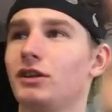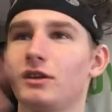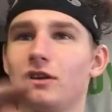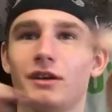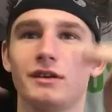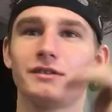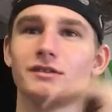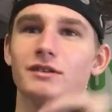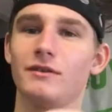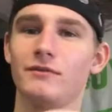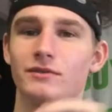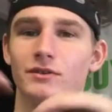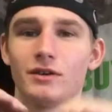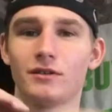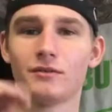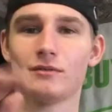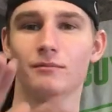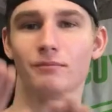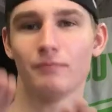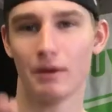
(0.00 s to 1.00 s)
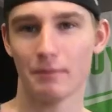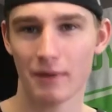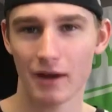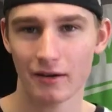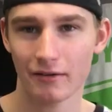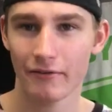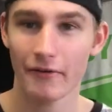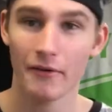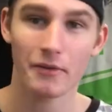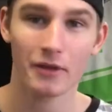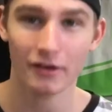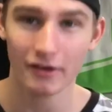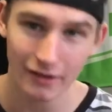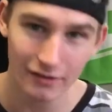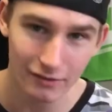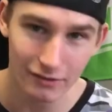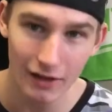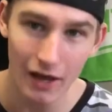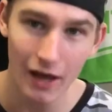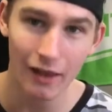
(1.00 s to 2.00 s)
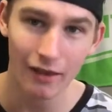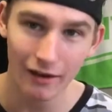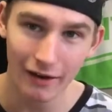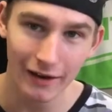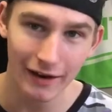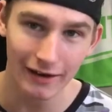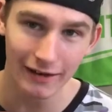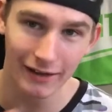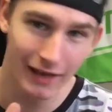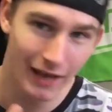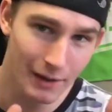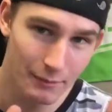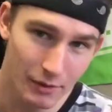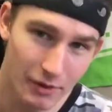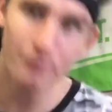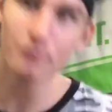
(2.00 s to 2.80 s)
looking at stuff so my bad if i'm not, not looking at a camera